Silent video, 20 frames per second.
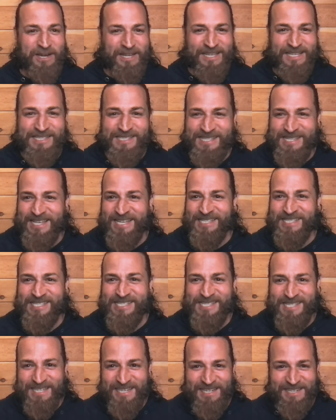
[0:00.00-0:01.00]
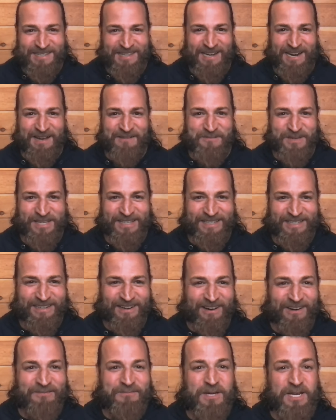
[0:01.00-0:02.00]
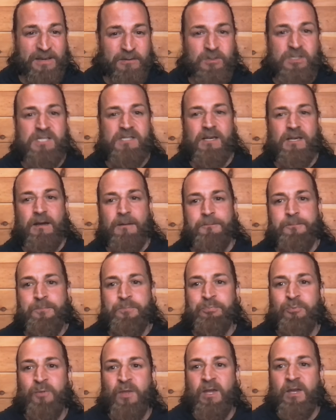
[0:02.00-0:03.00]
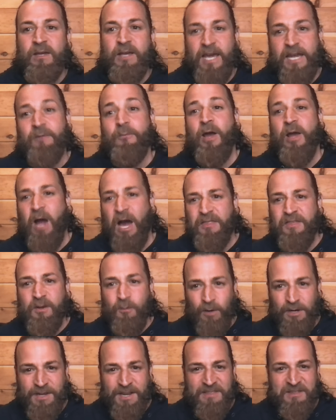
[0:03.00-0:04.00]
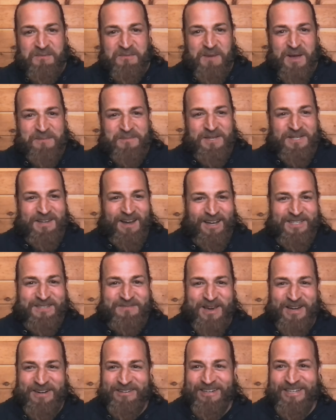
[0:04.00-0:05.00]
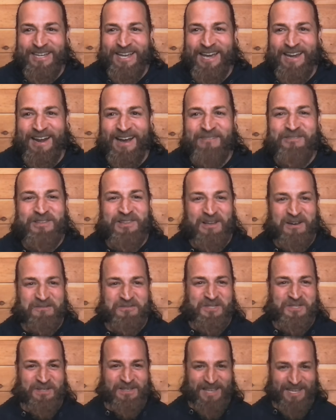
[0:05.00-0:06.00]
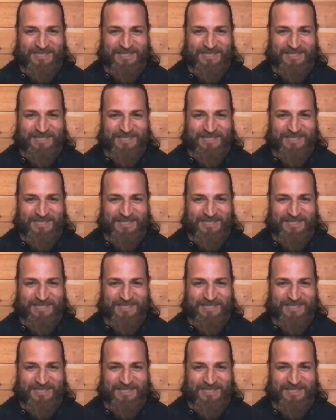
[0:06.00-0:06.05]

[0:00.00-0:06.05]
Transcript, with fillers: is this scene that i'm in you know but it was um anyway i think one day there might be a documentary hmm. and i would love to get